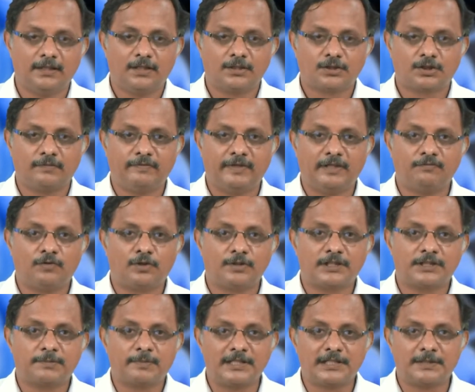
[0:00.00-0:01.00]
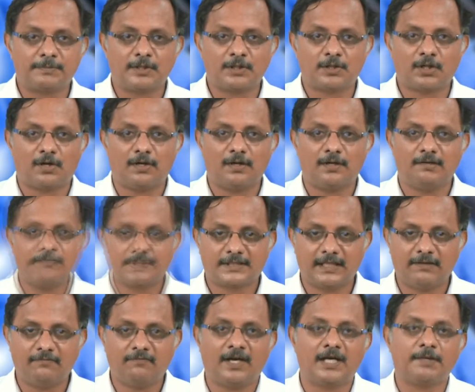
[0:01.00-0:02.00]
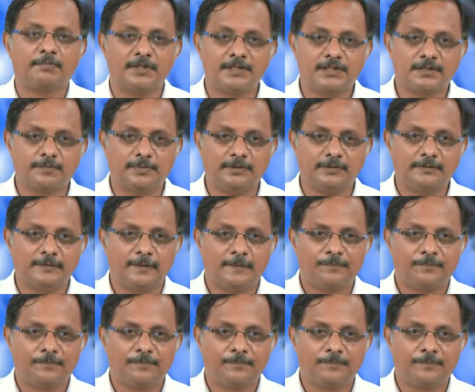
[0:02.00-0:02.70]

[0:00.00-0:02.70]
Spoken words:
So, we invoked this principle called save wire principle,